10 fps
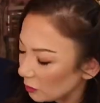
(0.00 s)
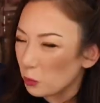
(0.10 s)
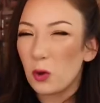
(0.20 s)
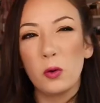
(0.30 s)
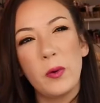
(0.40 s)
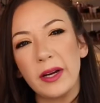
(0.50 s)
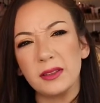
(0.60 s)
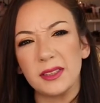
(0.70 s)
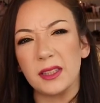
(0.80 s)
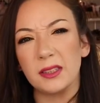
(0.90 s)
who
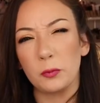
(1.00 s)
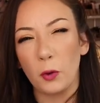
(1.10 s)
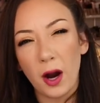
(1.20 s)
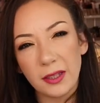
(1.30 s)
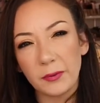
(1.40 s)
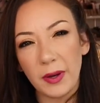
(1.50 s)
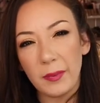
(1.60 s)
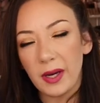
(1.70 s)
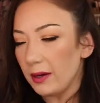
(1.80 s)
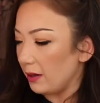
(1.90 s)
else does? Ross
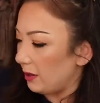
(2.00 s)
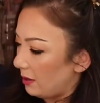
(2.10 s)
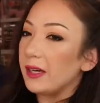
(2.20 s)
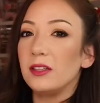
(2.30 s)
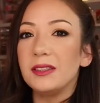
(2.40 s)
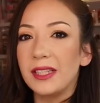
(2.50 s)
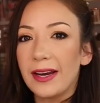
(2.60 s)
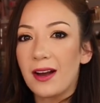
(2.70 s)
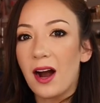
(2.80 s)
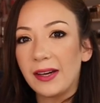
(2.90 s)
maybe? It looks
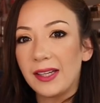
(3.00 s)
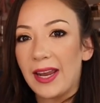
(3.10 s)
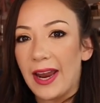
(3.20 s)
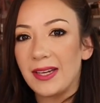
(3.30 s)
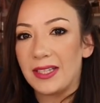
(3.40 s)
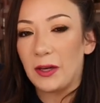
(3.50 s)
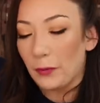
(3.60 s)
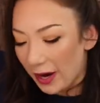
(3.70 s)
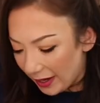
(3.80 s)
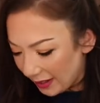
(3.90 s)
like cotton candy,
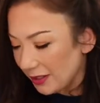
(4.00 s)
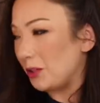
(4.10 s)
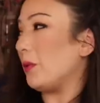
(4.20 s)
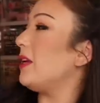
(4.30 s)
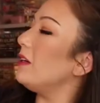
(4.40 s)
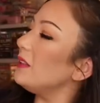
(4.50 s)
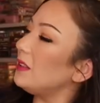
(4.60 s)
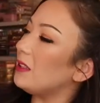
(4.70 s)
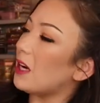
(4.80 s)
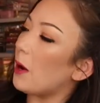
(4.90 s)
right? So here's
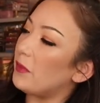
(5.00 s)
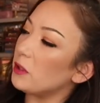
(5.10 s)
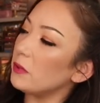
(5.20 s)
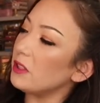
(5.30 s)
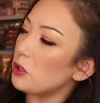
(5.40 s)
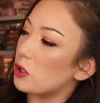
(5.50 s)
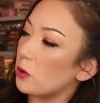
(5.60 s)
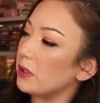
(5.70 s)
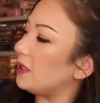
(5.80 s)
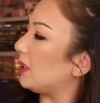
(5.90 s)
the top. This one's a
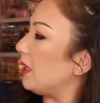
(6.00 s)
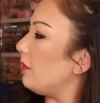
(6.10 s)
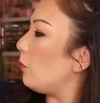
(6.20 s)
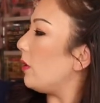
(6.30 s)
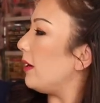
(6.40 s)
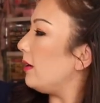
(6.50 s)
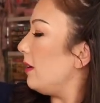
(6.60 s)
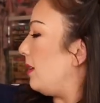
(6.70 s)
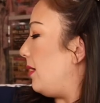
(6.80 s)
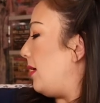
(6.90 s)
short sleeve one.
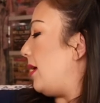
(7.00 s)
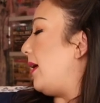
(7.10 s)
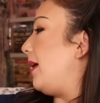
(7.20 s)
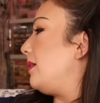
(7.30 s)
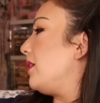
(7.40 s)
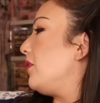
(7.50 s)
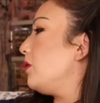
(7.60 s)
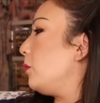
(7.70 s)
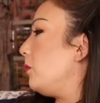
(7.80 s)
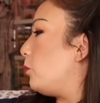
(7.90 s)
And
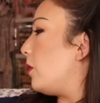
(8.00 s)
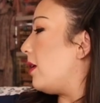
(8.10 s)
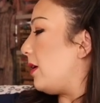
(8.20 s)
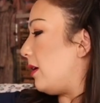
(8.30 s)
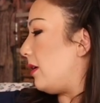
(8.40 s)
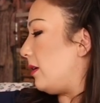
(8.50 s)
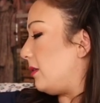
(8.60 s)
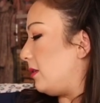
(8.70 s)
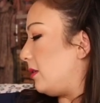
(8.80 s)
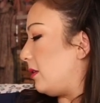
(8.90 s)
this one
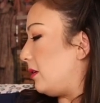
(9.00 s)
was,